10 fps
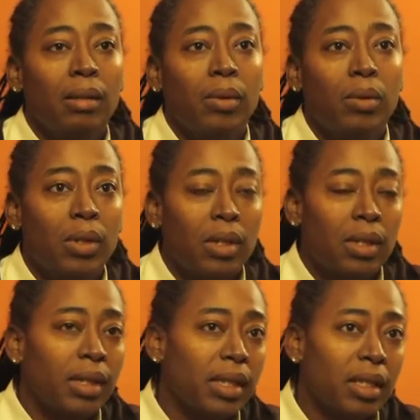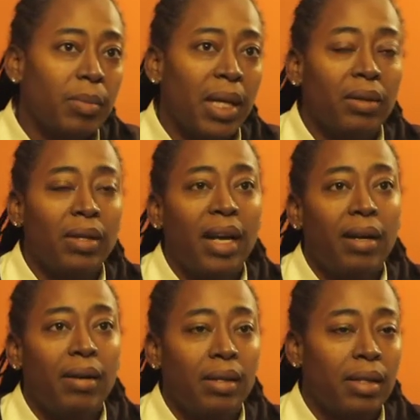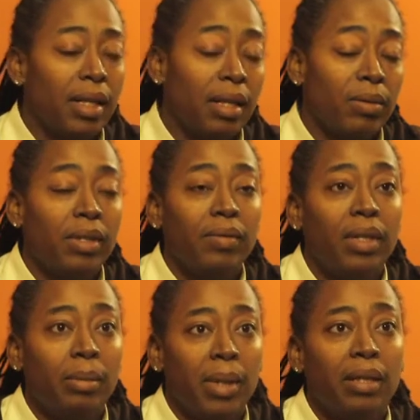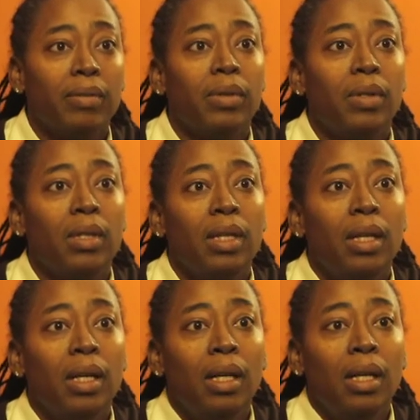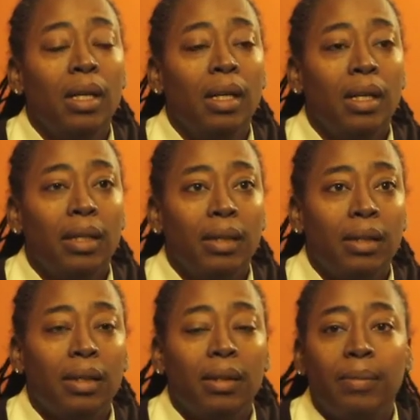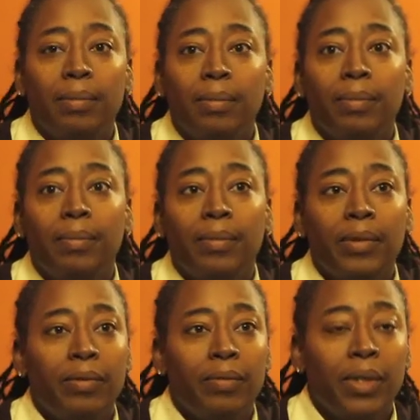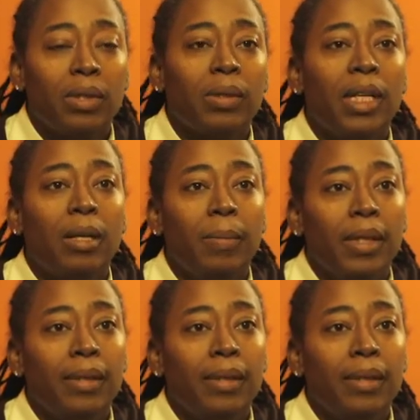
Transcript: or in the spinal canal, which is very painful, and physical therapy.